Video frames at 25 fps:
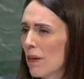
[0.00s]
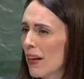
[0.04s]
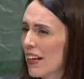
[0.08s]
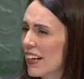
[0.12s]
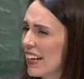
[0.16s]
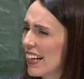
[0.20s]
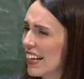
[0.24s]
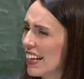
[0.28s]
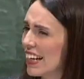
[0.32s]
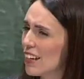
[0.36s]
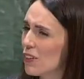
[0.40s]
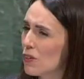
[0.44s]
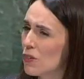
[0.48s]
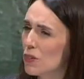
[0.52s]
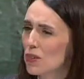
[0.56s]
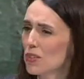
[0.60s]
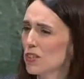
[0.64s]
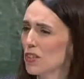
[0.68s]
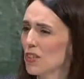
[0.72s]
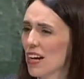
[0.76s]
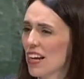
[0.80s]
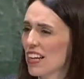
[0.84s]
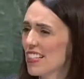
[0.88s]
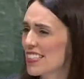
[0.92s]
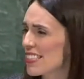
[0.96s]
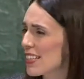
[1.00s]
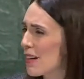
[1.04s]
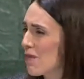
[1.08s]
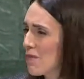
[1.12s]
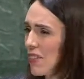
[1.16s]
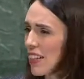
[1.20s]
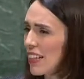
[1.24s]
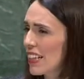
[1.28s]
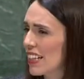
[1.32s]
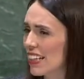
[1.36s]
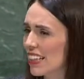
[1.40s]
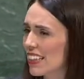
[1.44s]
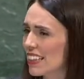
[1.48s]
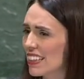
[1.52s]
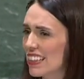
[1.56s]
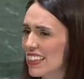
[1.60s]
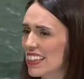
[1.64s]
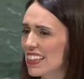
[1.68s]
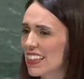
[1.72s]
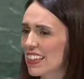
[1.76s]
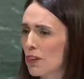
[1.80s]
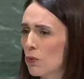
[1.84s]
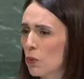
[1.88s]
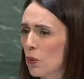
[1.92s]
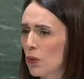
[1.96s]
but he also had something he
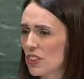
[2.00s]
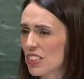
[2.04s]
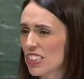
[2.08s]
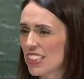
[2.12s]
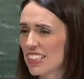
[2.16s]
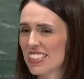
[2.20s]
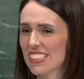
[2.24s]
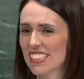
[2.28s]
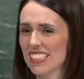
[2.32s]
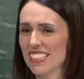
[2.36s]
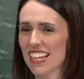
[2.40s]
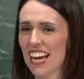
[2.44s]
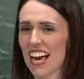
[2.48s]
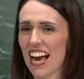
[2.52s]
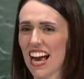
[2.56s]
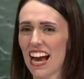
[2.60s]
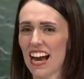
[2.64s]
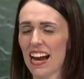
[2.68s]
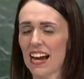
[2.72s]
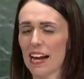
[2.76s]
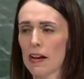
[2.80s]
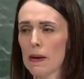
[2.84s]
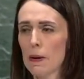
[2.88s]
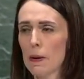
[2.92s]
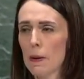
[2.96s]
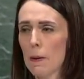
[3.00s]
clearly wanted to say.